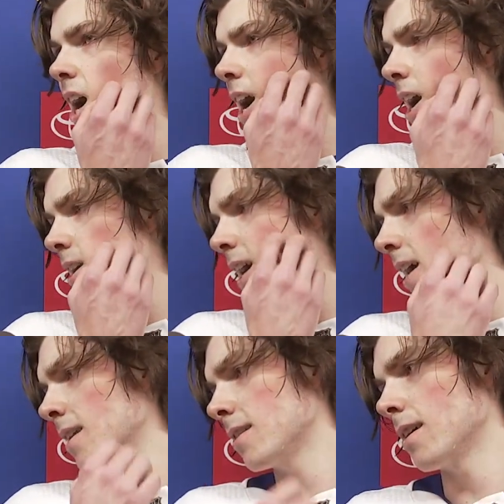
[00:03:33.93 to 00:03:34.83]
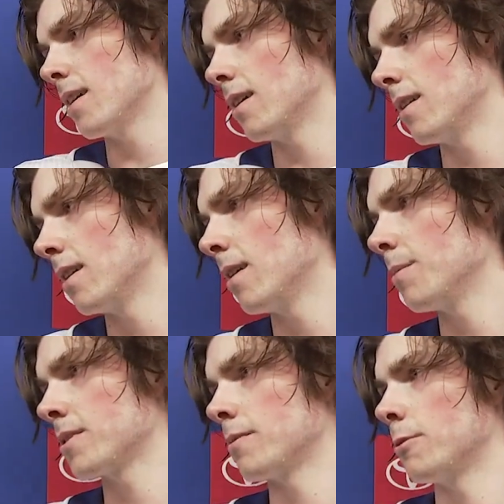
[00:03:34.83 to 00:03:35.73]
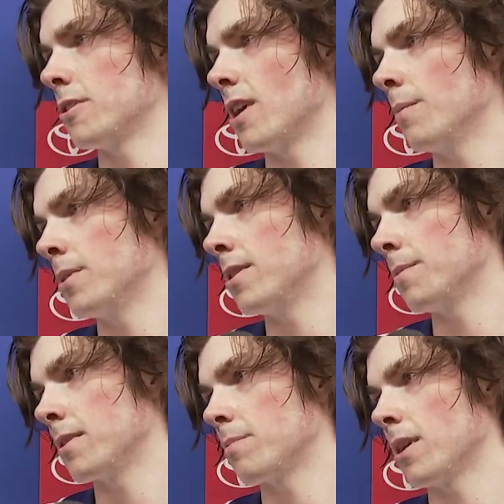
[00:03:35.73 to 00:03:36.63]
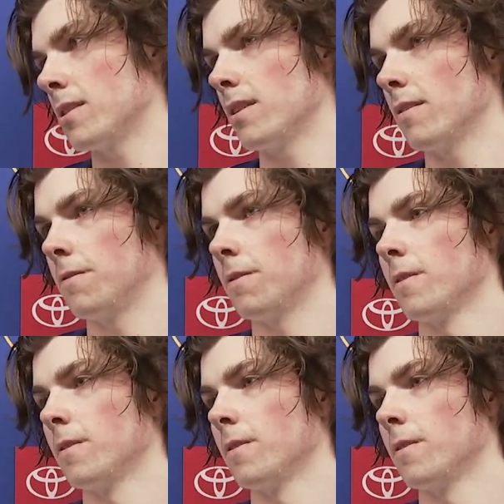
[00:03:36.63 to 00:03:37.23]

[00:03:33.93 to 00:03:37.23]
I think the Olympics and World Championships especially